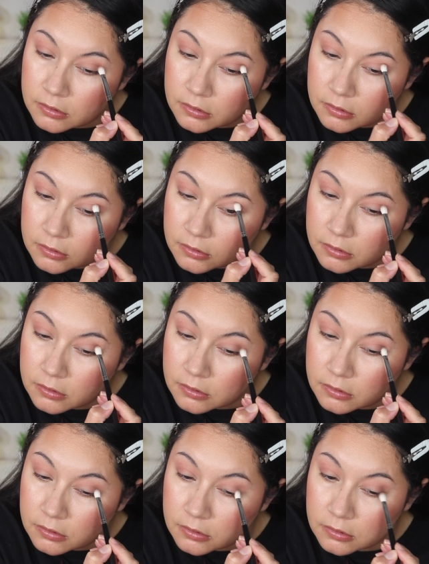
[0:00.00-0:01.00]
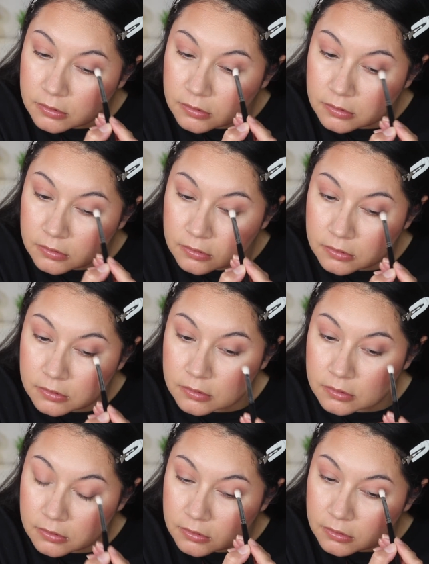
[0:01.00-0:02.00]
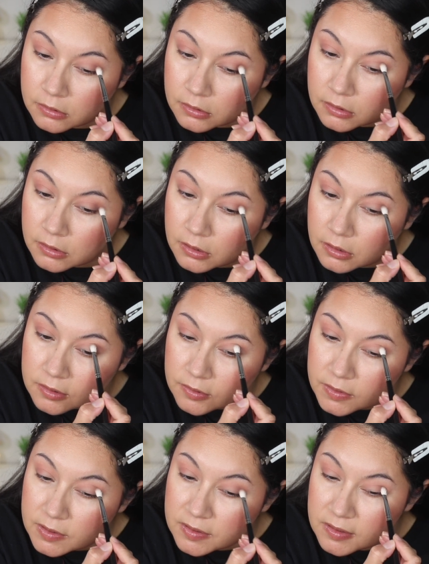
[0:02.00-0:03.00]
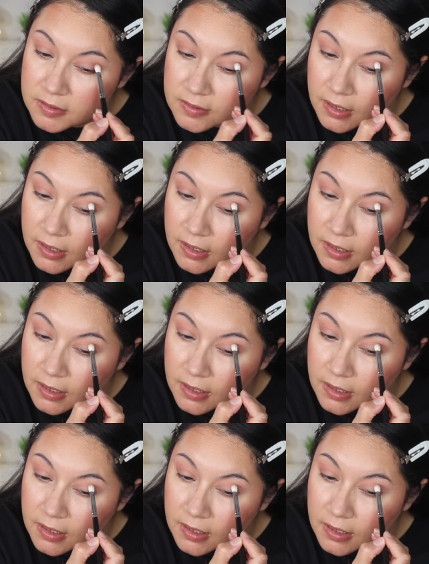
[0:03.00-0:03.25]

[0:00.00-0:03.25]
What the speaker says: the outer corners. So this is